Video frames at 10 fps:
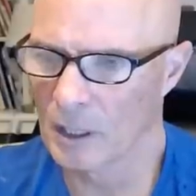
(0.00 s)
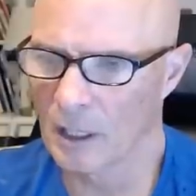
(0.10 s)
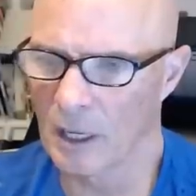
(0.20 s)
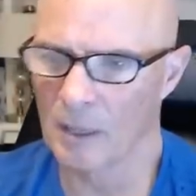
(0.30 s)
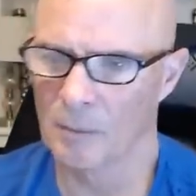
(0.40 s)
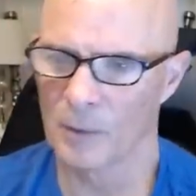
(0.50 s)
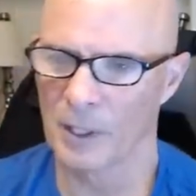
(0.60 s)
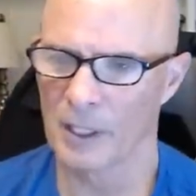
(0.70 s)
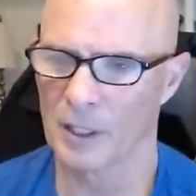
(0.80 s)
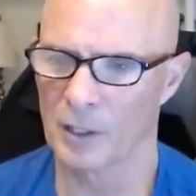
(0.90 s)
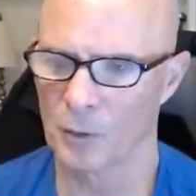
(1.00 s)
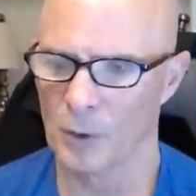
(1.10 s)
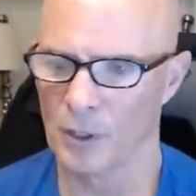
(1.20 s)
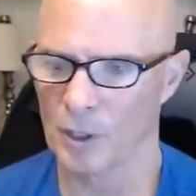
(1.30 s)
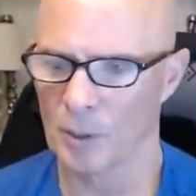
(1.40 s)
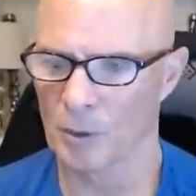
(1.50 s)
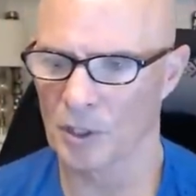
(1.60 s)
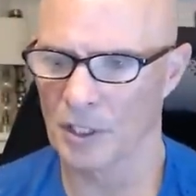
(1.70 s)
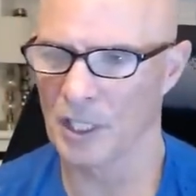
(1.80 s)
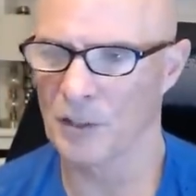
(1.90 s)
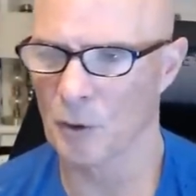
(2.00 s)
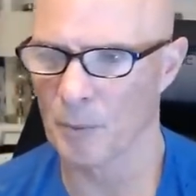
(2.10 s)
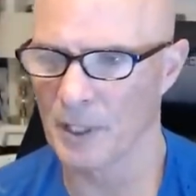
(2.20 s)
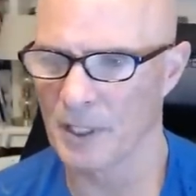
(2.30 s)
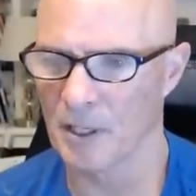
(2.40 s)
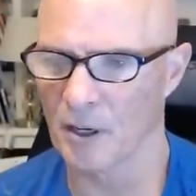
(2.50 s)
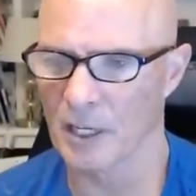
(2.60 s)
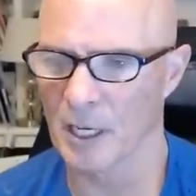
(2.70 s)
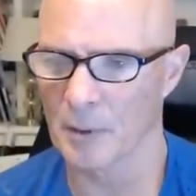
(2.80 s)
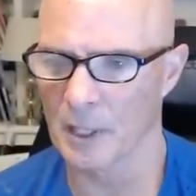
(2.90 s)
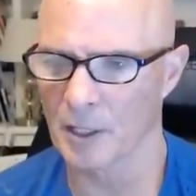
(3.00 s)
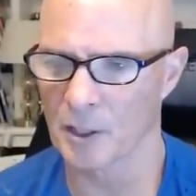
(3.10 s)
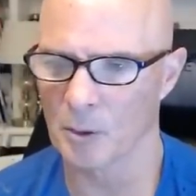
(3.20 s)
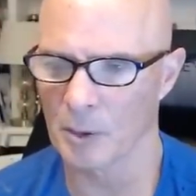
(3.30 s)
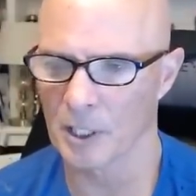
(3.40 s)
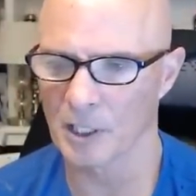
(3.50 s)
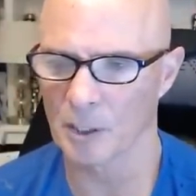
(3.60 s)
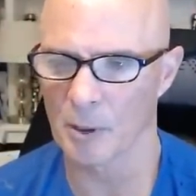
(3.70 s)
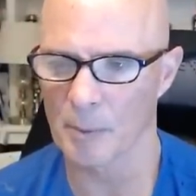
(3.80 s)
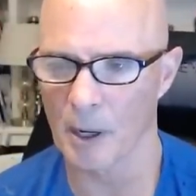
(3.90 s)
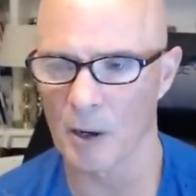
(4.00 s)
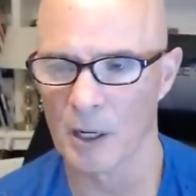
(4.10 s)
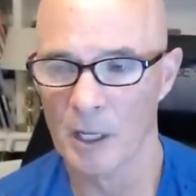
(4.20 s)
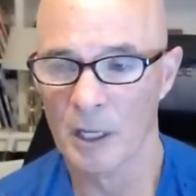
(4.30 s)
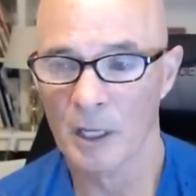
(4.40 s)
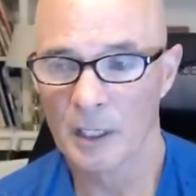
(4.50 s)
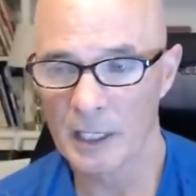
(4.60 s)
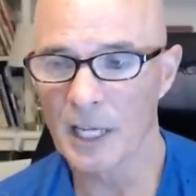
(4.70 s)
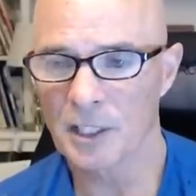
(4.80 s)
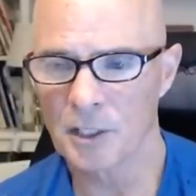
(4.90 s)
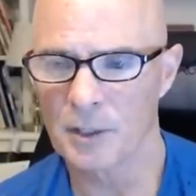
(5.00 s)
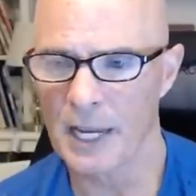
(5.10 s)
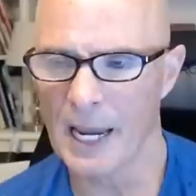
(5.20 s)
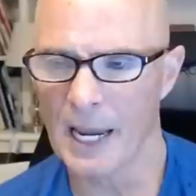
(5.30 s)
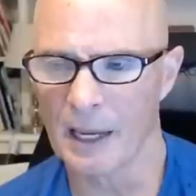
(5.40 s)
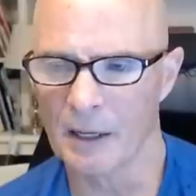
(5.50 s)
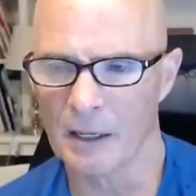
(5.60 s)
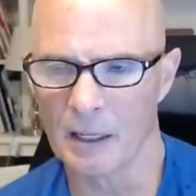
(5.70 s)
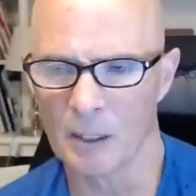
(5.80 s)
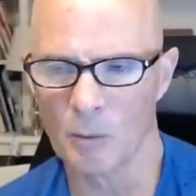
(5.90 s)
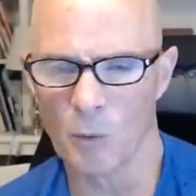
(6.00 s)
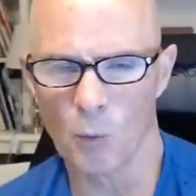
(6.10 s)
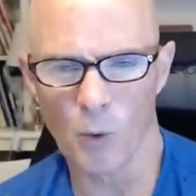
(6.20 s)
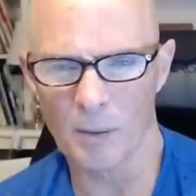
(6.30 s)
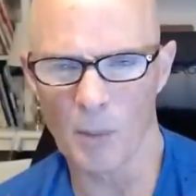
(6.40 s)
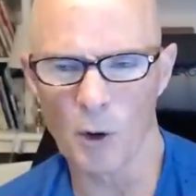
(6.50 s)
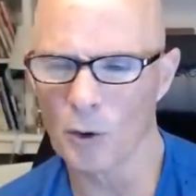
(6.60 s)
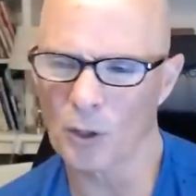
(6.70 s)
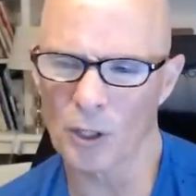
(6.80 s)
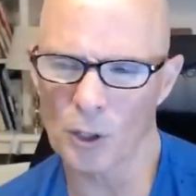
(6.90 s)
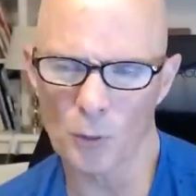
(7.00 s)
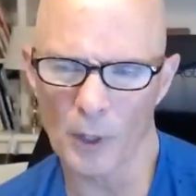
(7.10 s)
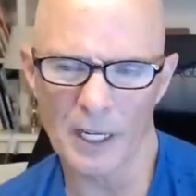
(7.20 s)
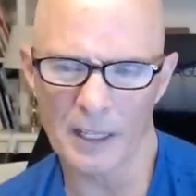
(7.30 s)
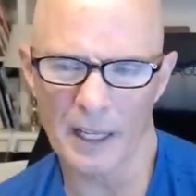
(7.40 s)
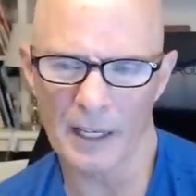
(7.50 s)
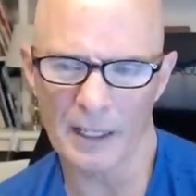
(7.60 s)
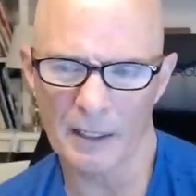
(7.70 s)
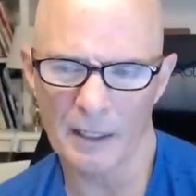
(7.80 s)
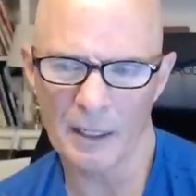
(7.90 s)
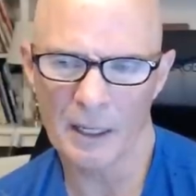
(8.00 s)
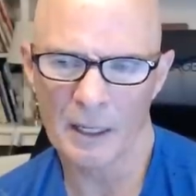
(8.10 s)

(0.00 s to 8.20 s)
I, am running a twin turbo stage 4 BTR cam without turbo. Can I still make power? Yes, you can. Um, what motor are you running that in?